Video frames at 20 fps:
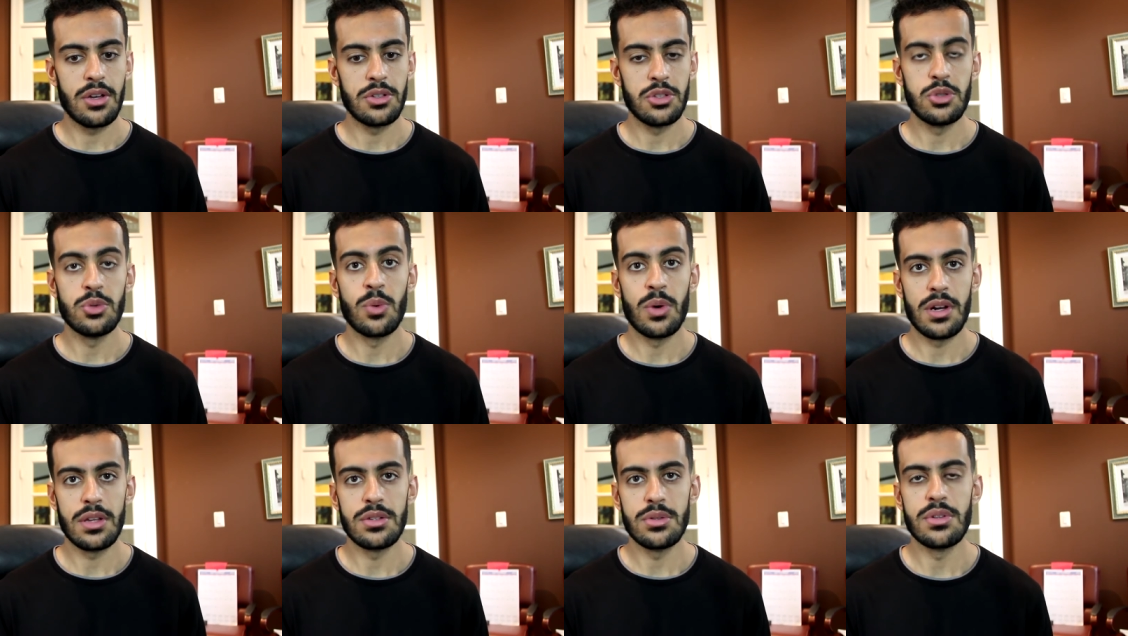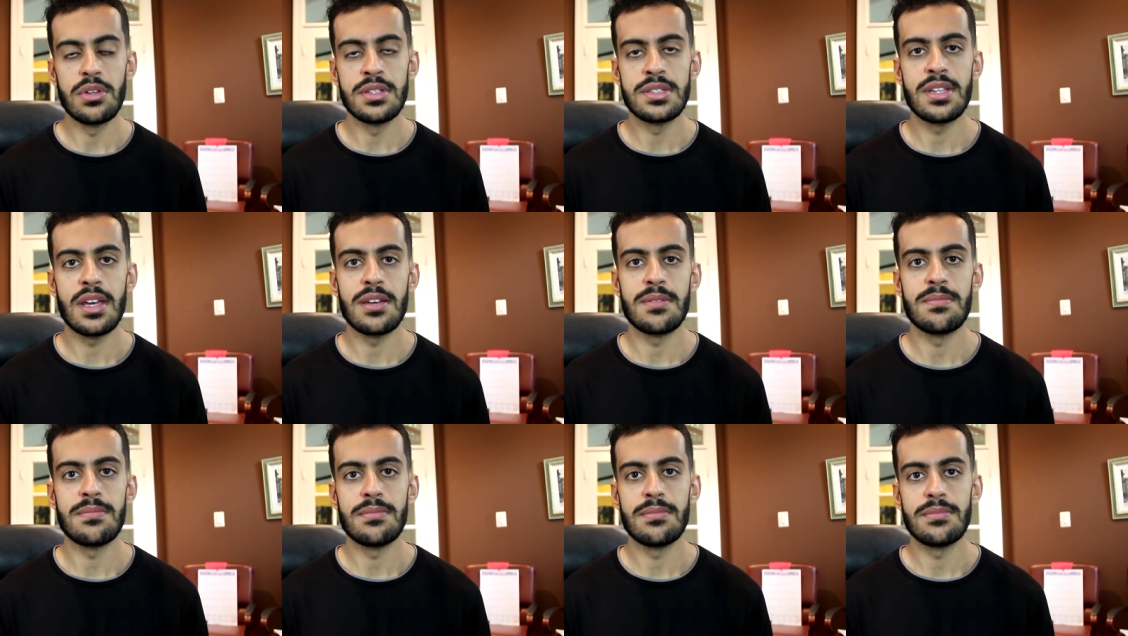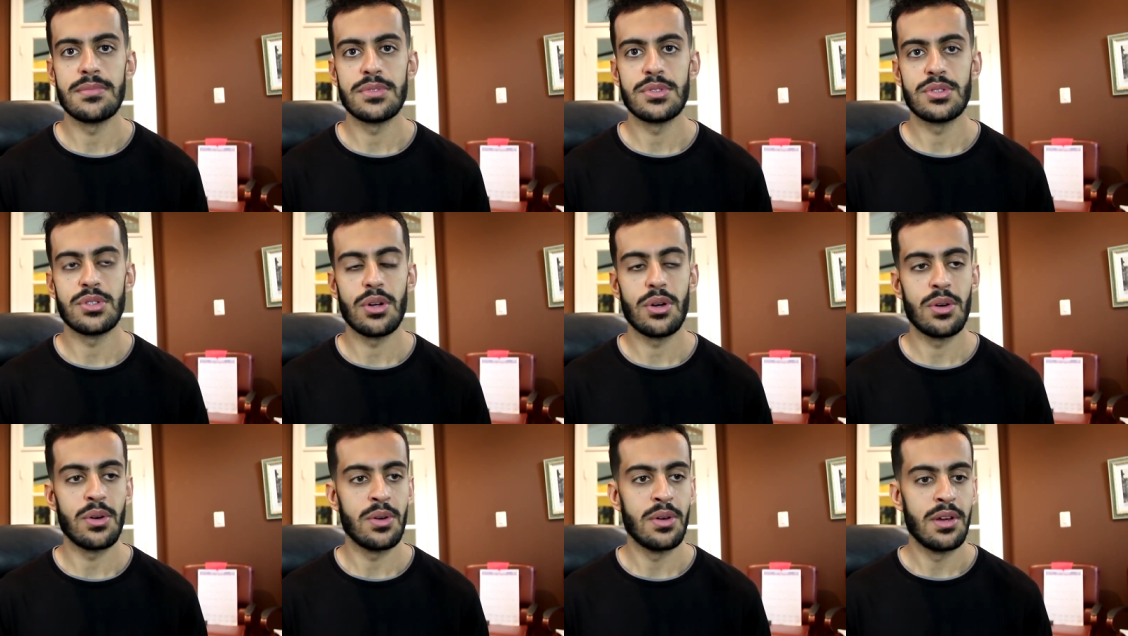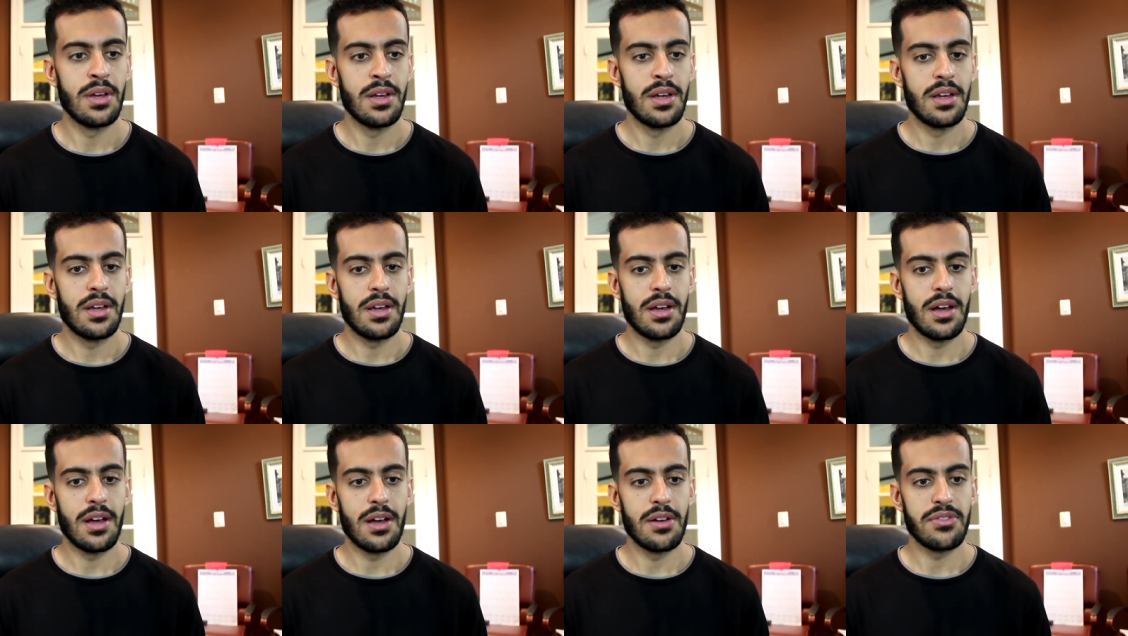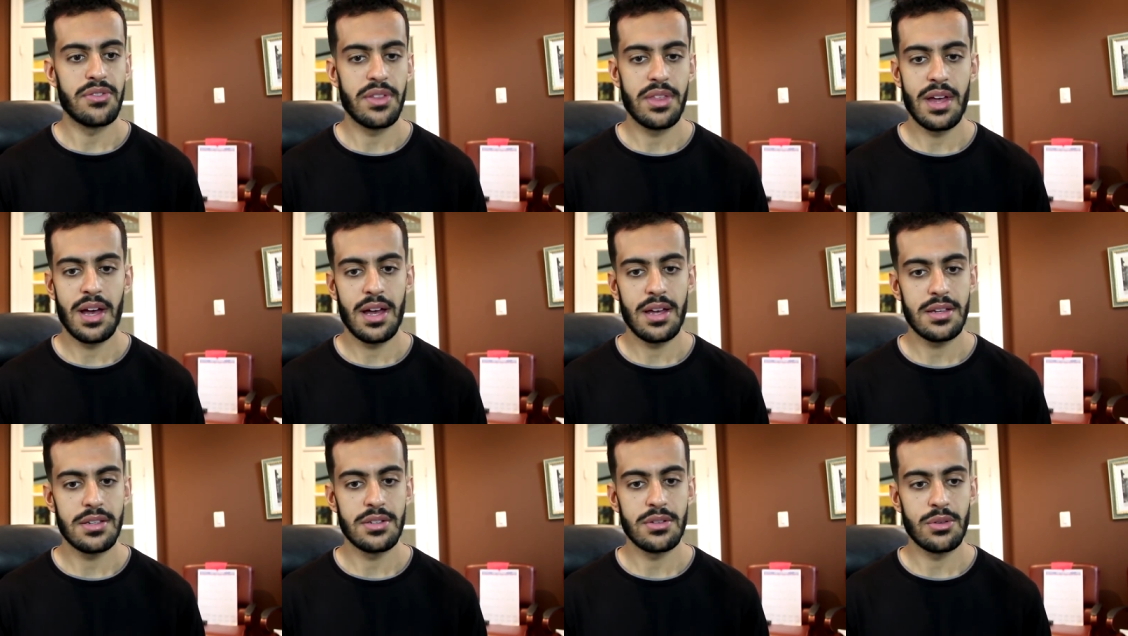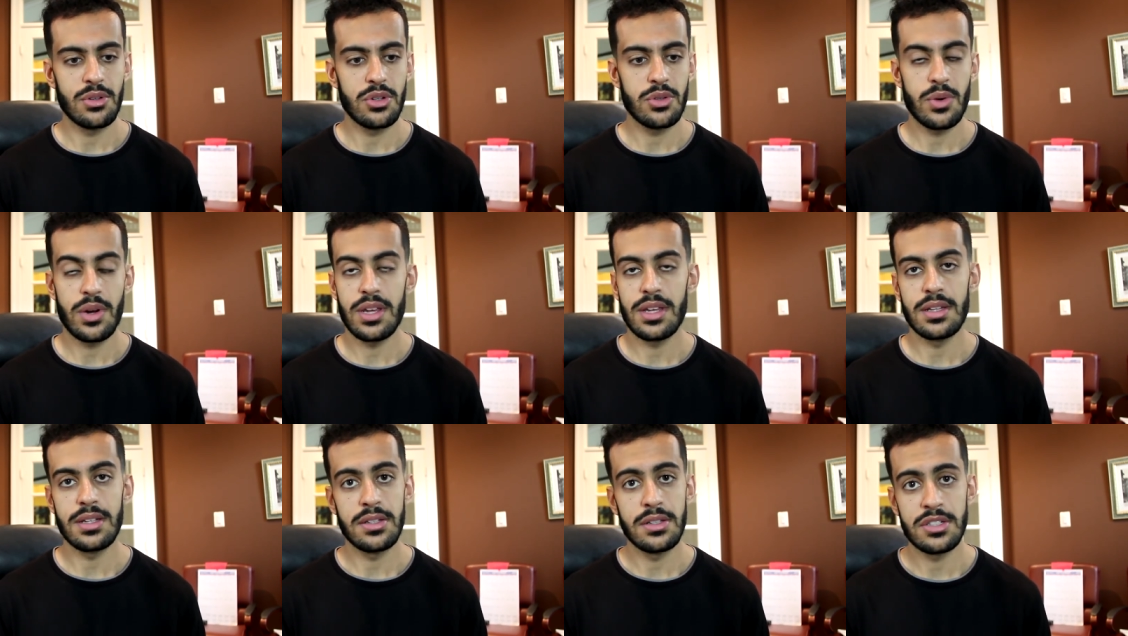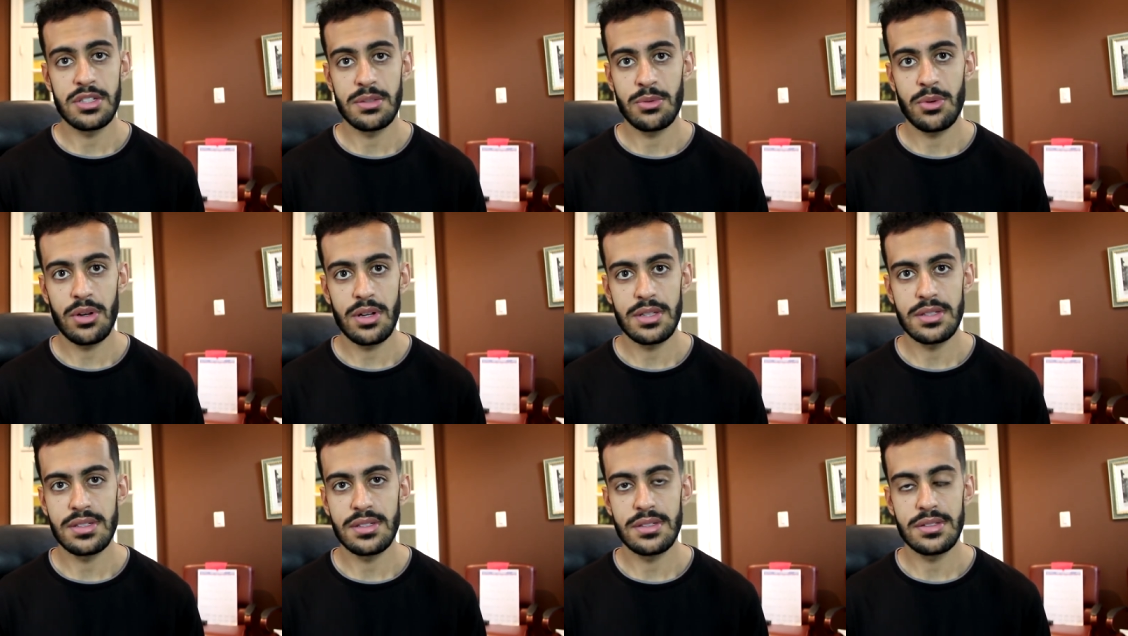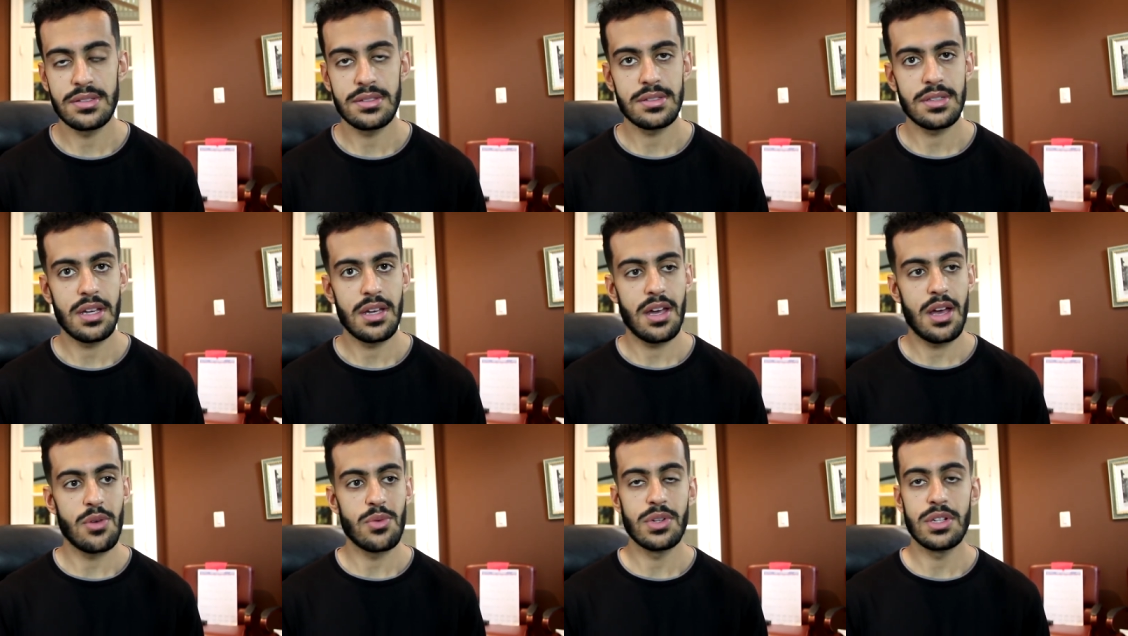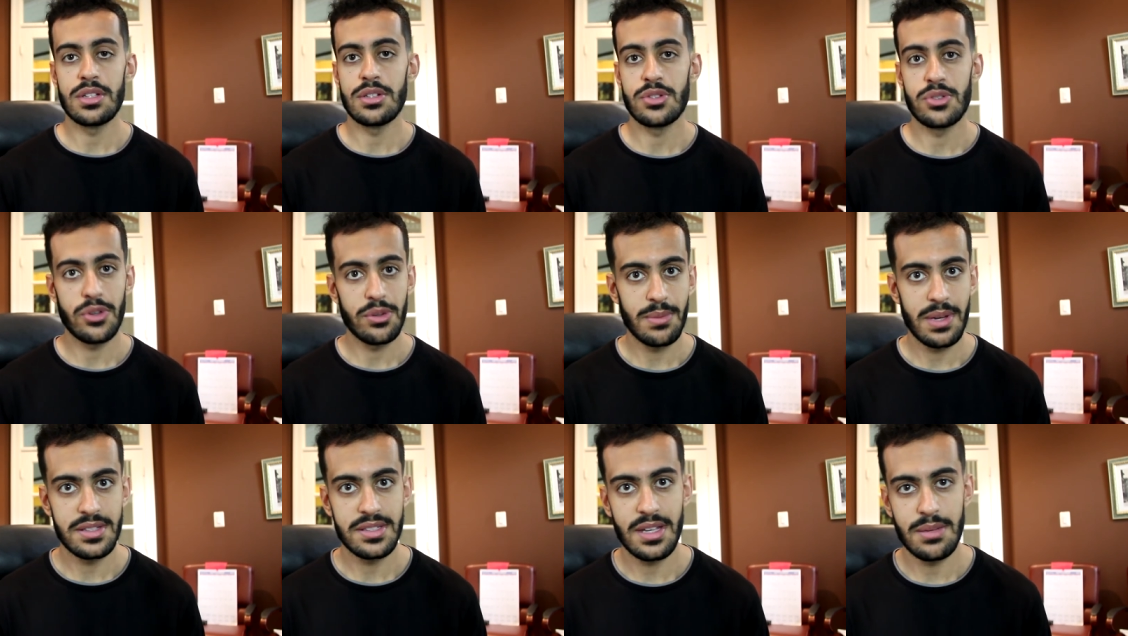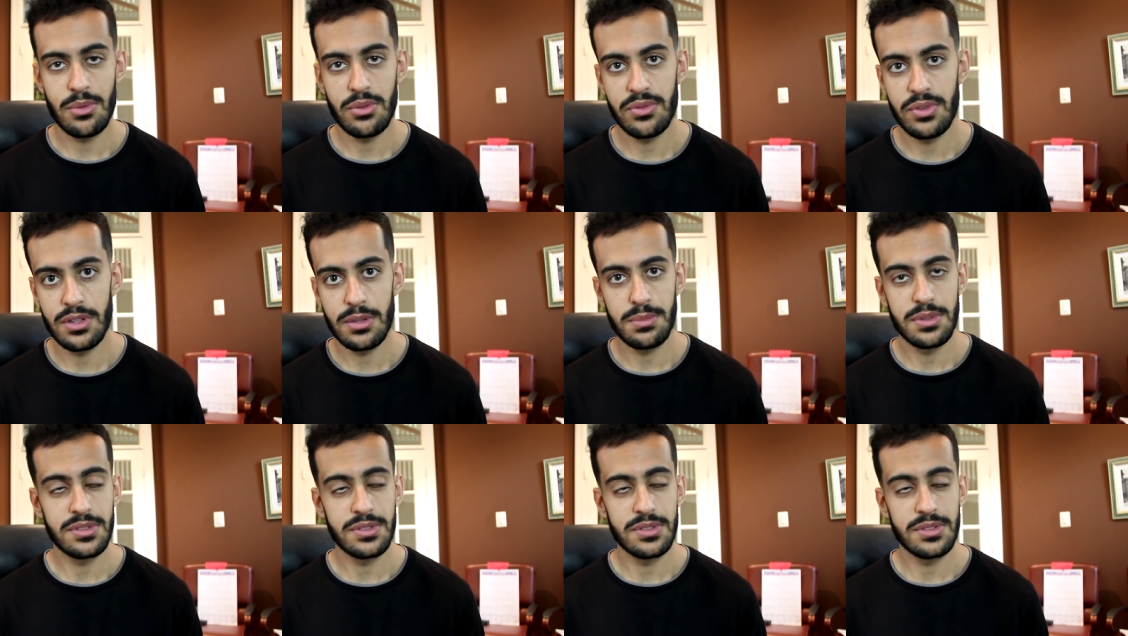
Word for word: you want to do the same. So for that, great leadership qualities. I really enjoyed my time with Philip.